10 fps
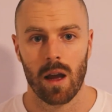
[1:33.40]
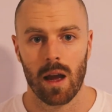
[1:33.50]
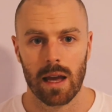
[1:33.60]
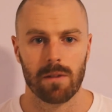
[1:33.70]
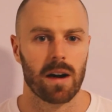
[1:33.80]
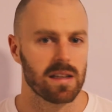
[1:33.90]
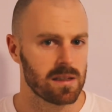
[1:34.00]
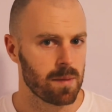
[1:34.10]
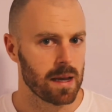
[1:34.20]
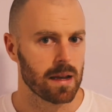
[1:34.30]
If I
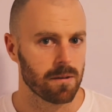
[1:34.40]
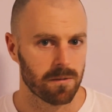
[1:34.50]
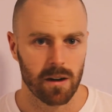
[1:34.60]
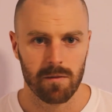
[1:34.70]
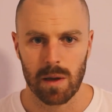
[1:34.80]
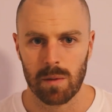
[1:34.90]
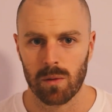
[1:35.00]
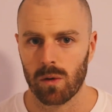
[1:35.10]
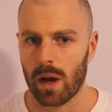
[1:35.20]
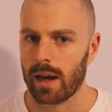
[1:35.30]
speak in front of
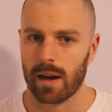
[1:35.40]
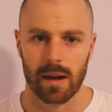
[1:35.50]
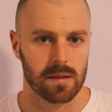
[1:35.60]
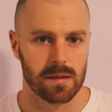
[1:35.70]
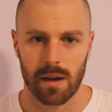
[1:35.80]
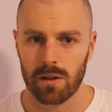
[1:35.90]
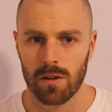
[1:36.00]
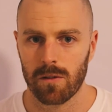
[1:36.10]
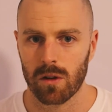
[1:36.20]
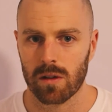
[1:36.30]
people and I stutter
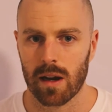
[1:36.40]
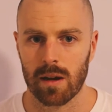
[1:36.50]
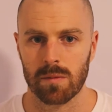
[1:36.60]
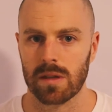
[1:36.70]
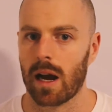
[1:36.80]
a few times,